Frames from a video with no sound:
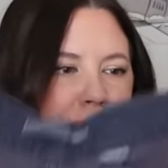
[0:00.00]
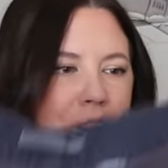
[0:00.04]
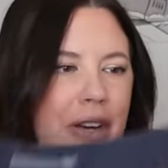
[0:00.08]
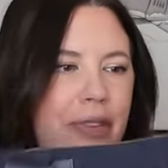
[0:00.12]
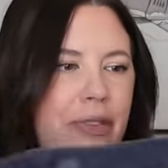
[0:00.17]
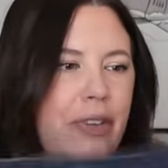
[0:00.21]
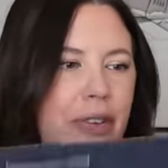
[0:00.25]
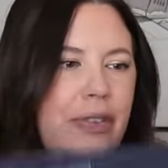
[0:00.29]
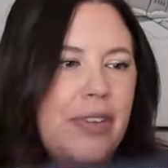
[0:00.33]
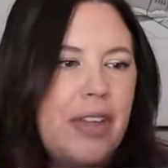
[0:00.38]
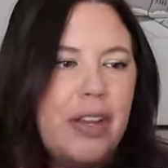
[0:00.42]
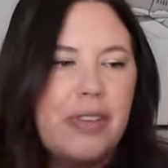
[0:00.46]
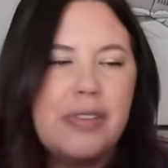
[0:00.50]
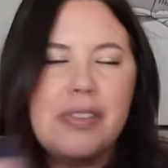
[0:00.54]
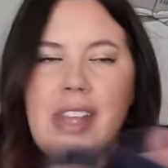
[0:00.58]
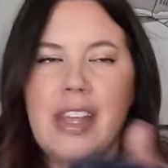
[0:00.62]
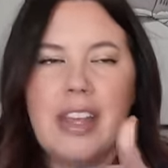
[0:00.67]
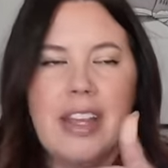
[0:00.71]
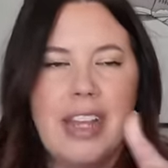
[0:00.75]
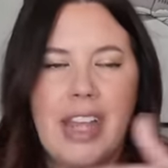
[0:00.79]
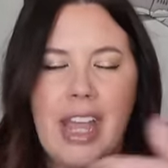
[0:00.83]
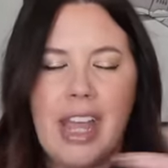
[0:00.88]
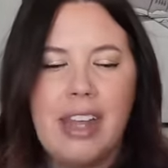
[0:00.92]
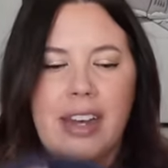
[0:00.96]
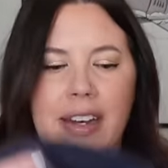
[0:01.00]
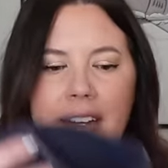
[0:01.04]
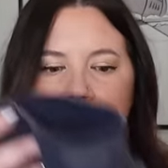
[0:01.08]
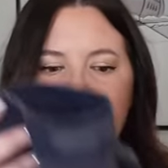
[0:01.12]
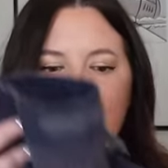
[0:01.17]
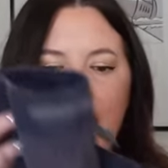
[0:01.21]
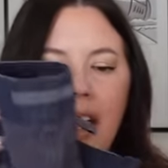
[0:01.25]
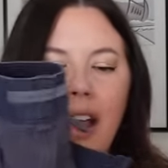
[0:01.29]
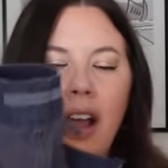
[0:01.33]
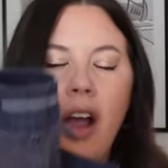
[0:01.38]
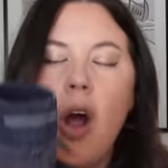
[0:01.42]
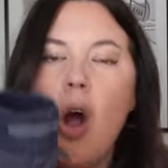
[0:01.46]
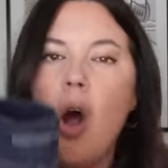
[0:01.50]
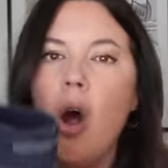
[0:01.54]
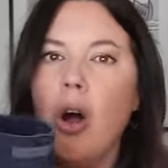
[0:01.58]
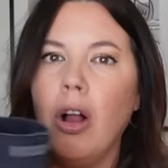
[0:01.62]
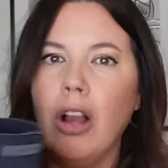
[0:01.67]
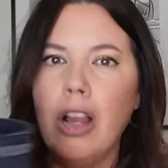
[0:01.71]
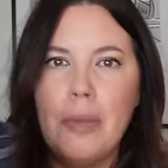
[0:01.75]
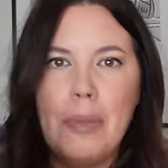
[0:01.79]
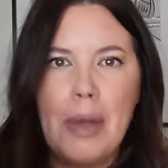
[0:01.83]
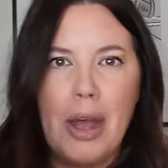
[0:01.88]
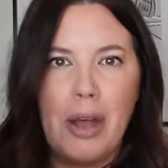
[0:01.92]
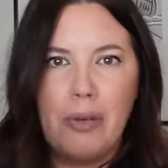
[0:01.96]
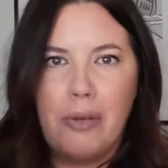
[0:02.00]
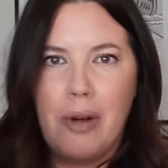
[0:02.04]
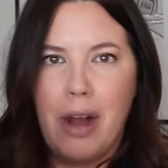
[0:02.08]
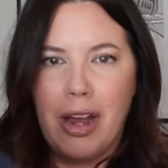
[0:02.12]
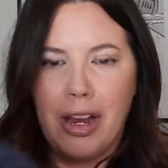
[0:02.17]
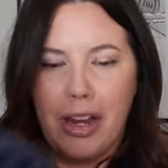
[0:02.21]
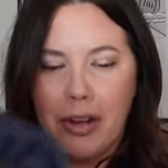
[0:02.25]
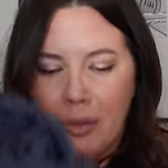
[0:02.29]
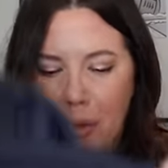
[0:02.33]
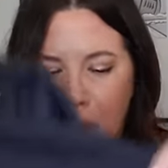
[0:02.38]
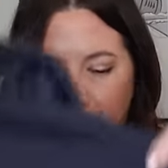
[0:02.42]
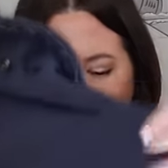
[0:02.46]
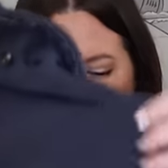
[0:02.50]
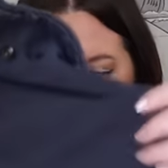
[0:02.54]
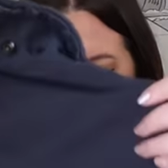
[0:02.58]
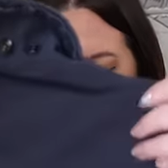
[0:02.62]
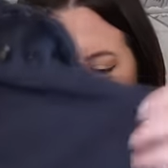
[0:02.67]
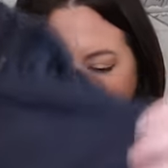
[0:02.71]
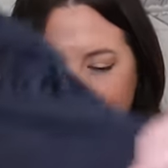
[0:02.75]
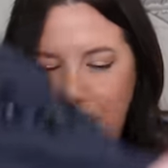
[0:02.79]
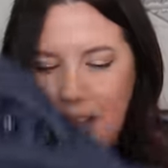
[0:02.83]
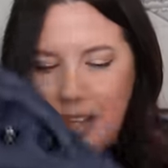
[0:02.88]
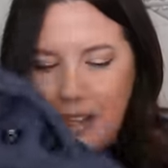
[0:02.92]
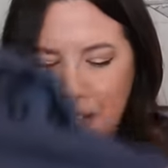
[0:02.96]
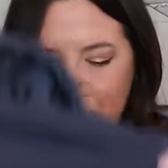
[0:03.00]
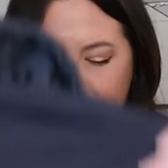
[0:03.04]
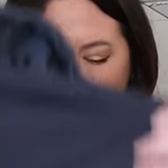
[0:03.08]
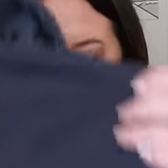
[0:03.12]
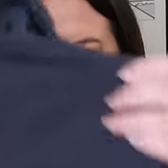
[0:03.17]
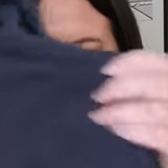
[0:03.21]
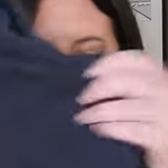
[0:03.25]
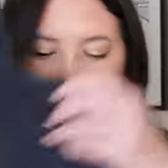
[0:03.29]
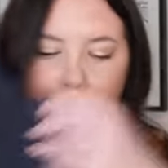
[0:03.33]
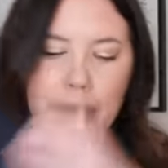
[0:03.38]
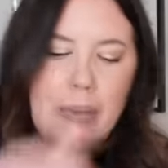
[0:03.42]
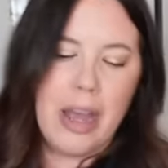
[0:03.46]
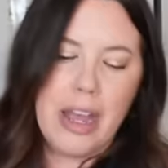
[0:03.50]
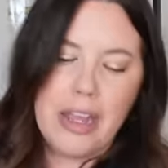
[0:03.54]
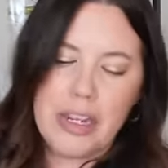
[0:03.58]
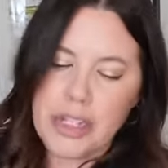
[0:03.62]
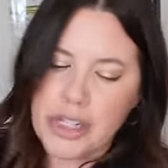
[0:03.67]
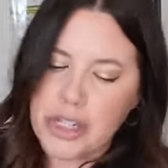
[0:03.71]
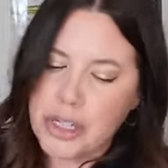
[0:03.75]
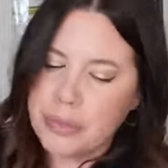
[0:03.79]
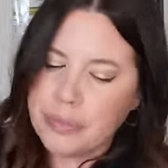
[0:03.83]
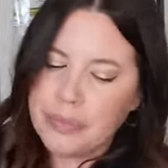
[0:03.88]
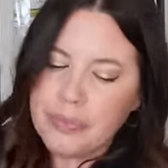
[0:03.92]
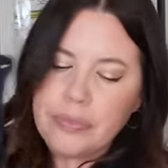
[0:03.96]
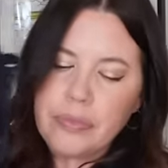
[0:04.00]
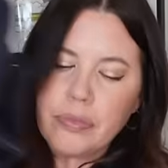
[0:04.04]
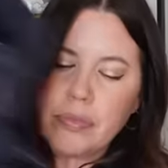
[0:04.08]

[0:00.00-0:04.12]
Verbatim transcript: John Varvatos. Again, all about rock and roll. Like that is very much